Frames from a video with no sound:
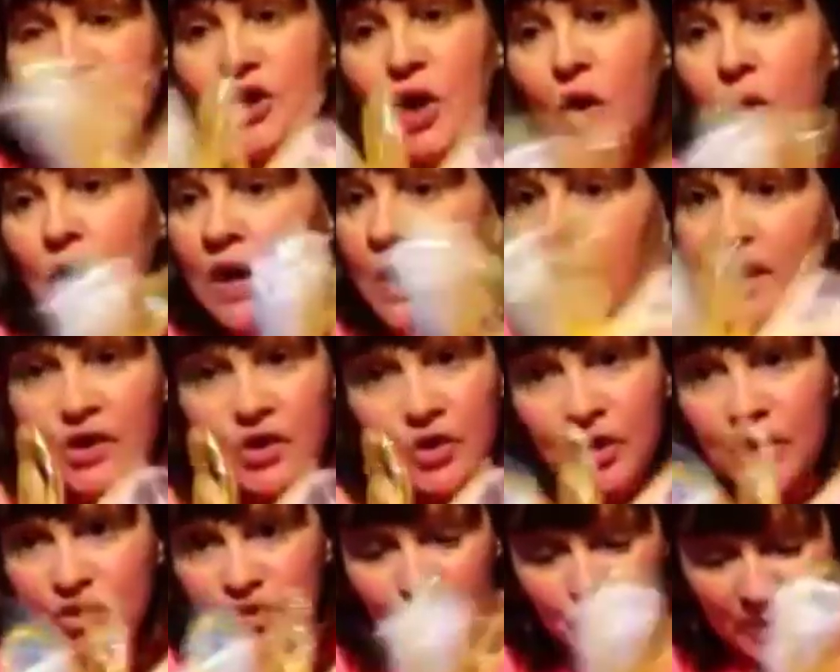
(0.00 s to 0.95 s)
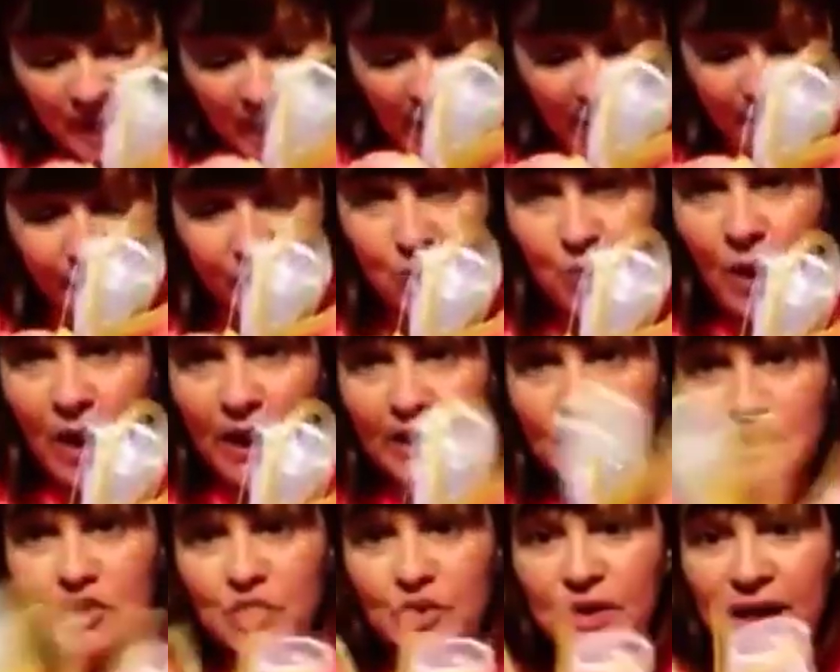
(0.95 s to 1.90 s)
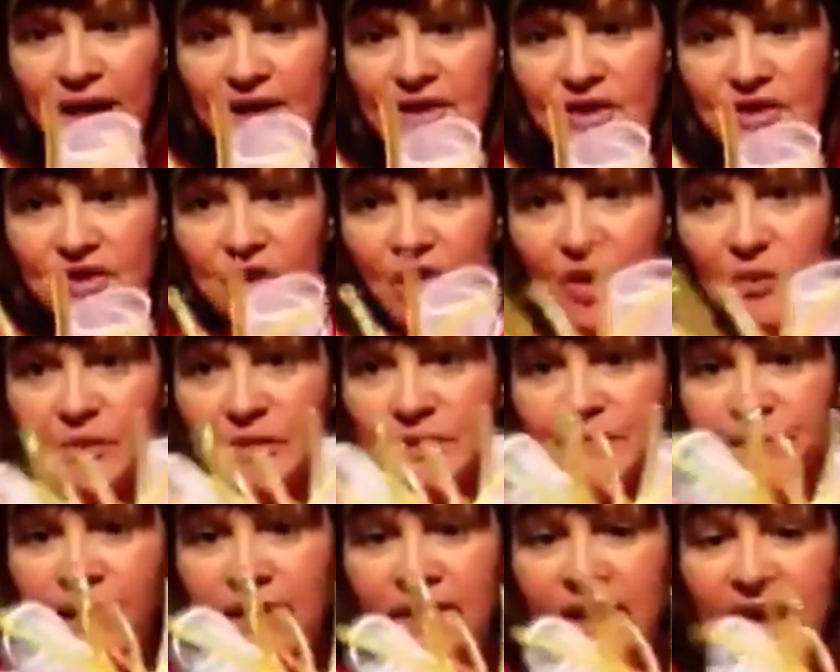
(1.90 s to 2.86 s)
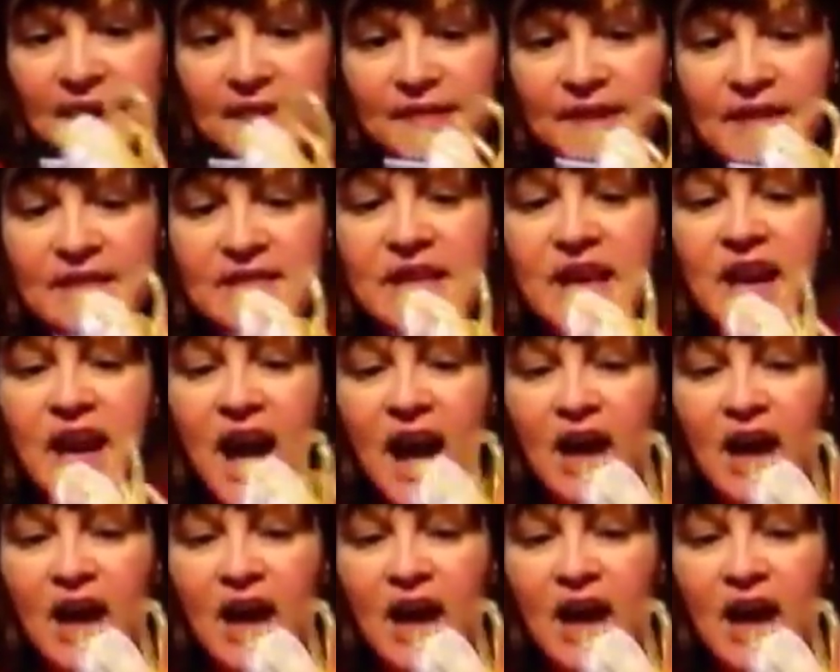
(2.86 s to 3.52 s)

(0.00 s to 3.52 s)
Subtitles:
So you can do it however you want to do it. I just thought it was fun like this.